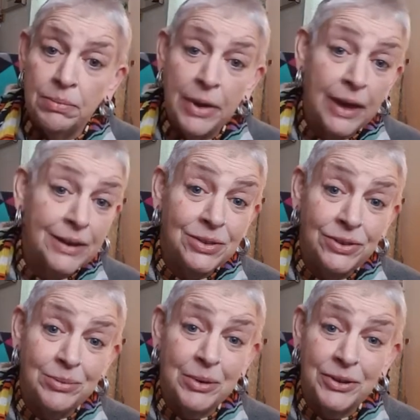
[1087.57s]
back
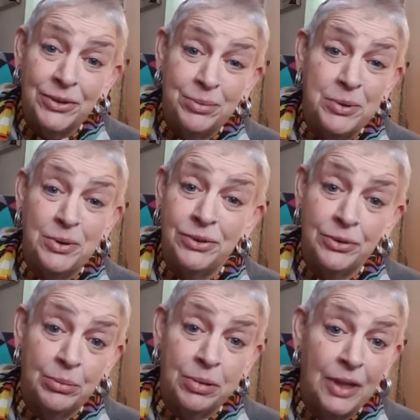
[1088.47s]
into my
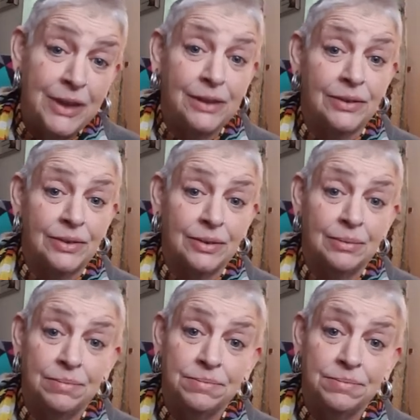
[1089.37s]
spiritual place.